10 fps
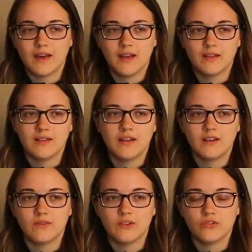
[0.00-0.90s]
that the
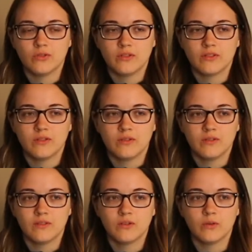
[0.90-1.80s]
individuals
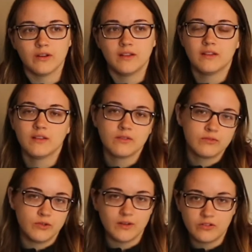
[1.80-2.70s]
who are in the
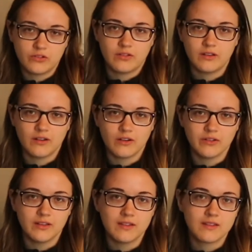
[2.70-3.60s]
food industry are
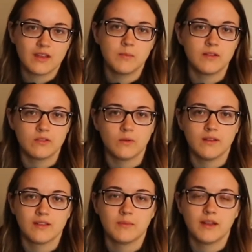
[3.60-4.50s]
really the same as the
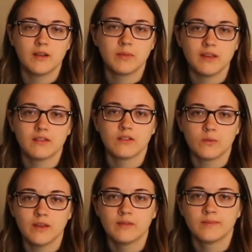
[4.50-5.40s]
ones I met at Peak this
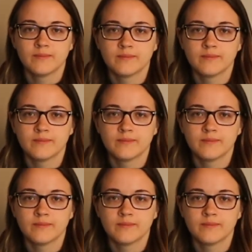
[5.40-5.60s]
week.